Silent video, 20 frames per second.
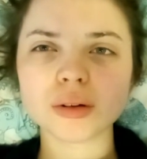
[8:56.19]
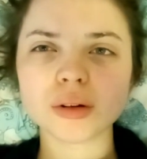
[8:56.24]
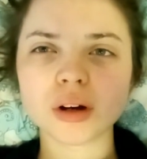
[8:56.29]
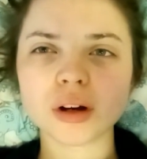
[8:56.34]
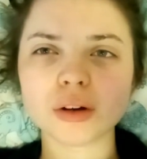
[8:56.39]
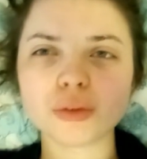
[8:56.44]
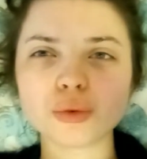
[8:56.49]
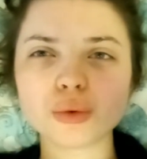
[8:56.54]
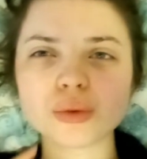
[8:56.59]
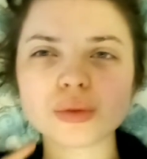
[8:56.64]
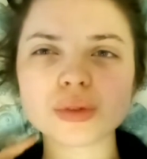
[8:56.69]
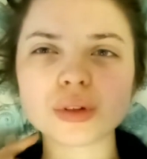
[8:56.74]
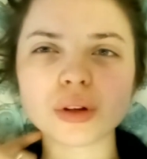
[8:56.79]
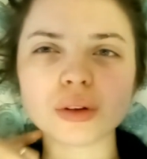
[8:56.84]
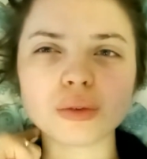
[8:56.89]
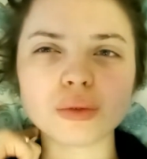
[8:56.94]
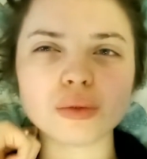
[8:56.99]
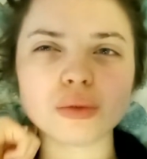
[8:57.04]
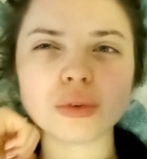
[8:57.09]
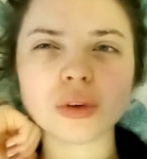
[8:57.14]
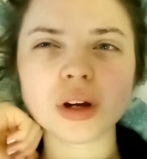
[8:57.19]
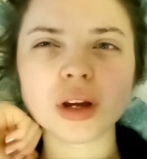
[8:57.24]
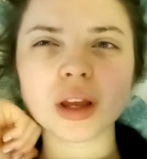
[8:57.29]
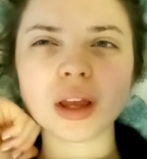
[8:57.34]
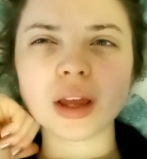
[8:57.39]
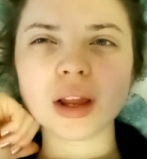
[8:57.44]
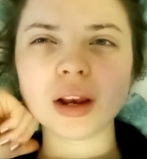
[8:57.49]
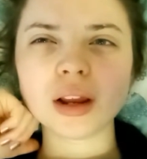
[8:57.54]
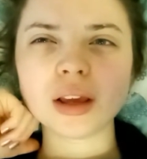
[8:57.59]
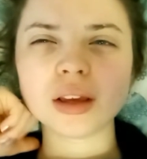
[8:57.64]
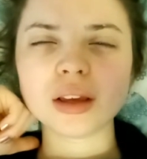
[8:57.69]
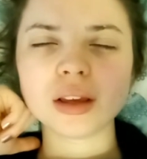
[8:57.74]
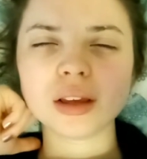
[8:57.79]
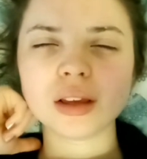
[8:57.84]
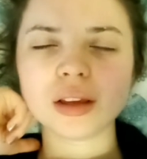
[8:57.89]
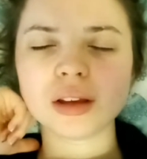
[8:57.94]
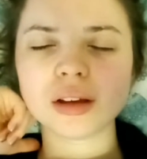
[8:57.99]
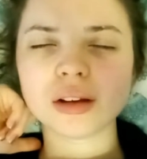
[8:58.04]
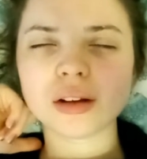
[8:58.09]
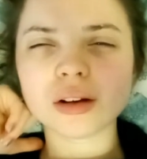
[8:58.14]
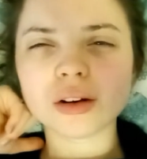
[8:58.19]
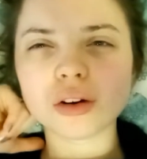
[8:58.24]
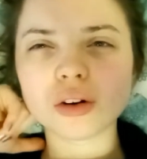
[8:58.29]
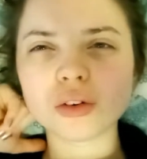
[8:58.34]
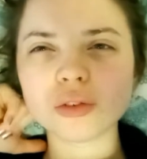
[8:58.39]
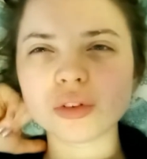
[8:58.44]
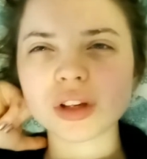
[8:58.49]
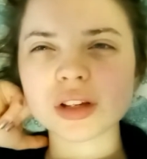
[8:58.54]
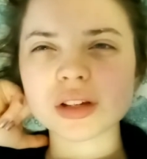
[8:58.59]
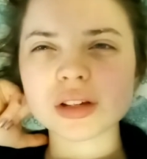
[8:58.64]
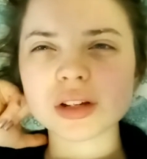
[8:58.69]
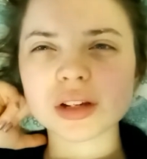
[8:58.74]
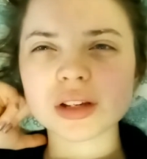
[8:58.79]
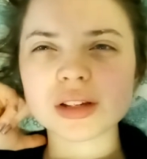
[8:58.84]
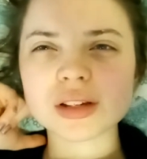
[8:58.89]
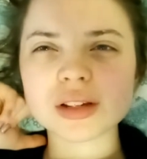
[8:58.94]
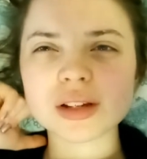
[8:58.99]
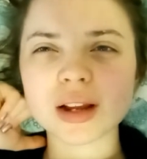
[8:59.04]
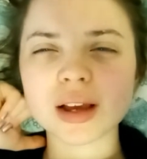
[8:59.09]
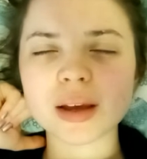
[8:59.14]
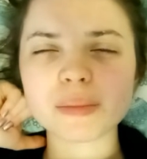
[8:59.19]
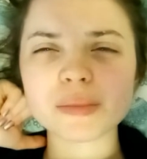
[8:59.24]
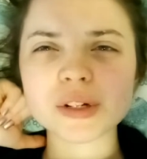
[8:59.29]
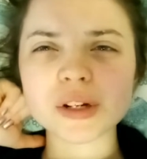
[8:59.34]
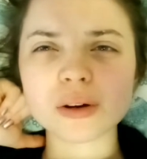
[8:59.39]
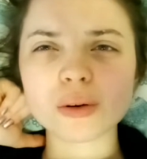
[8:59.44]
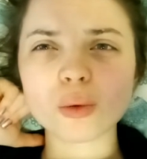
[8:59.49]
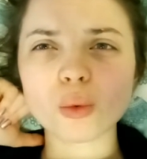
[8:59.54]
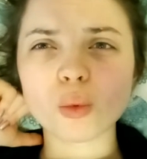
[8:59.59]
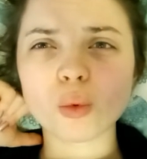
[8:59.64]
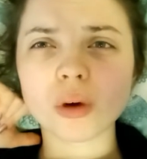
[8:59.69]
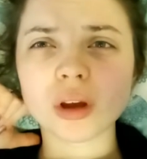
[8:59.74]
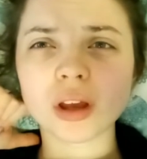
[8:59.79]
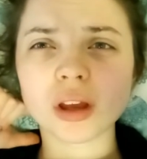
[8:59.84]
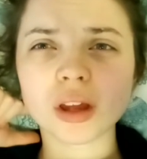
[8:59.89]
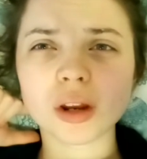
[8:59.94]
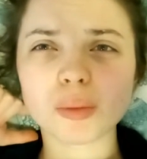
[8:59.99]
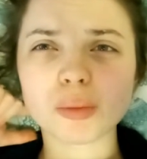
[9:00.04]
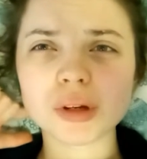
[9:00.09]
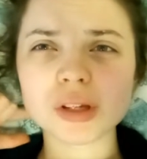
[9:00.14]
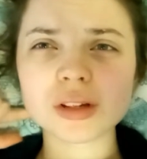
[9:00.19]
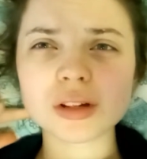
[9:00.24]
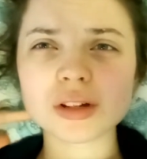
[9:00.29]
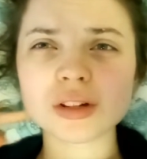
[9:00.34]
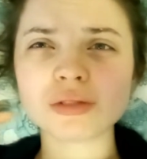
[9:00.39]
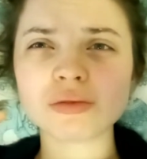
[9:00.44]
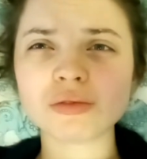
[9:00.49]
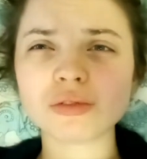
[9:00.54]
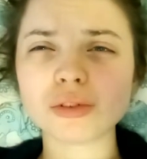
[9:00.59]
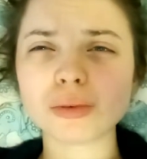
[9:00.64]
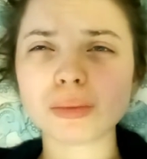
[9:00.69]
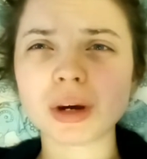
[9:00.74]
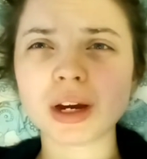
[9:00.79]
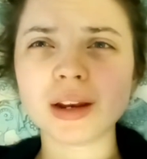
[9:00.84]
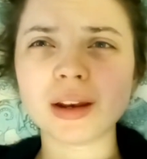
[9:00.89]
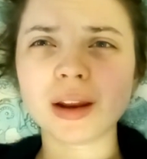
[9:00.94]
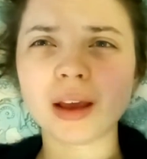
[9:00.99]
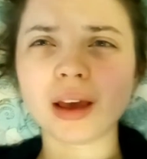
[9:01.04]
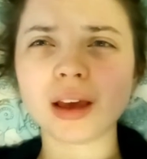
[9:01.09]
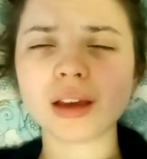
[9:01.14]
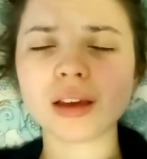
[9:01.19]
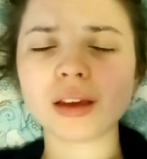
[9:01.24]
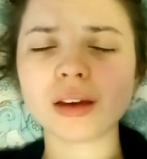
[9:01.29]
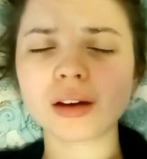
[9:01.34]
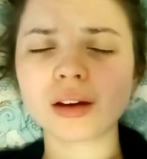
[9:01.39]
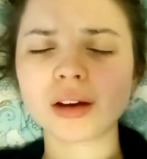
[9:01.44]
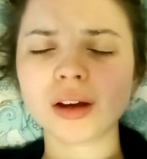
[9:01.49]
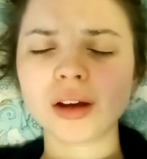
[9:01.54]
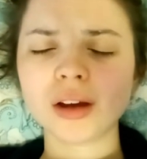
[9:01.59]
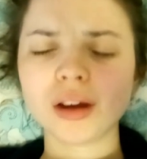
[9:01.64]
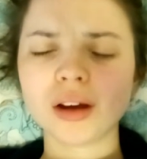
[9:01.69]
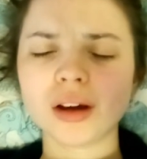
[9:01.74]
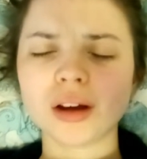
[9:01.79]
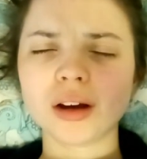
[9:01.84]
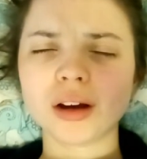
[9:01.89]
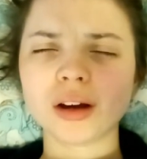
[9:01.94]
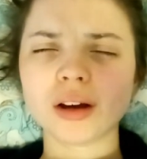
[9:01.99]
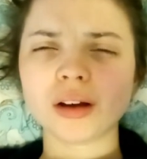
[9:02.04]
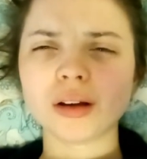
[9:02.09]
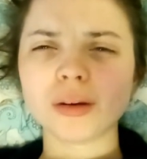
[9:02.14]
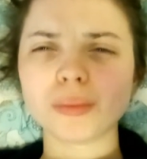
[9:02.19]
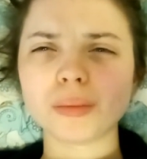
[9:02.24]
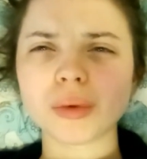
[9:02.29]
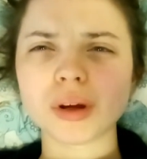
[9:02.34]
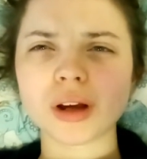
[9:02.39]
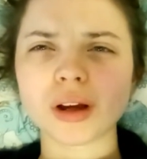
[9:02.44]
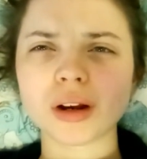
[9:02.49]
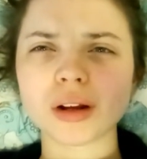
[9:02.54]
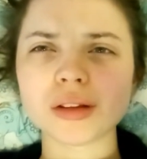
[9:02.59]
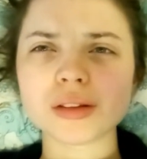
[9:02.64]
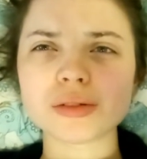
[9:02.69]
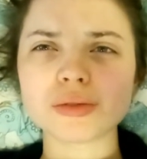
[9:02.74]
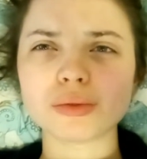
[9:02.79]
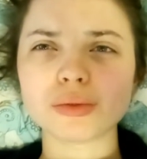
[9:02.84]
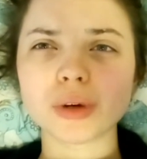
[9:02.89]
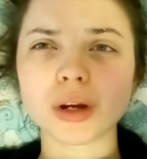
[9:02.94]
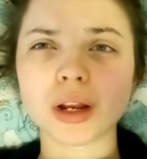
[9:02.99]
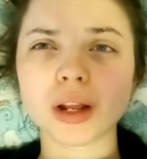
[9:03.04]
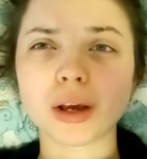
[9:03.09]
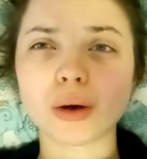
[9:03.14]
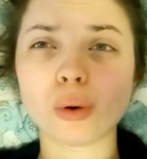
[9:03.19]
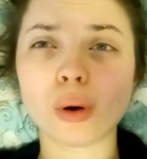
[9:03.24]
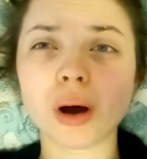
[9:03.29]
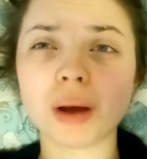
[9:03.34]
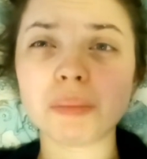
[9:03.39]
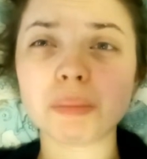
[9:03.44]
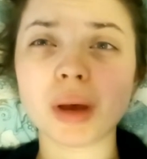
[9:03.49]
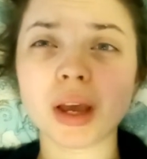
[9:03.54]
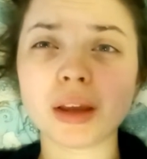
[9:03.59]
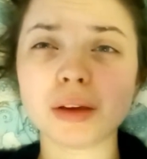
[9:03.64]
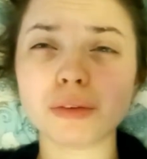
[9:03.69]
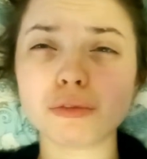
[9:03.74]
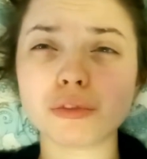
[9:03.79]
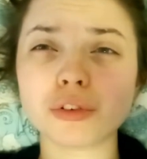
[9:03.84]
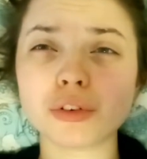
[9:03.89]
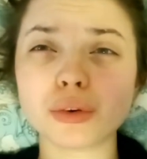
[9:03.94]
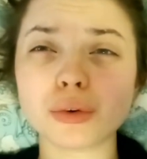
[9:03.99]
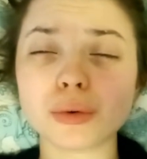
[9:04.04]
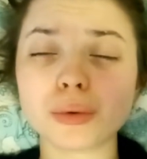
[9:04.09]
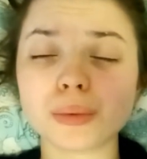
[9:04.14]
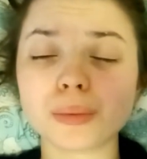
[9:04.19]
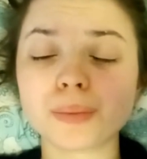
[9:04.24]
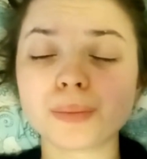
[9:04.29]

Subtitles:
I've also really obviously slept in a weird position for my neck, and it's really quite painful.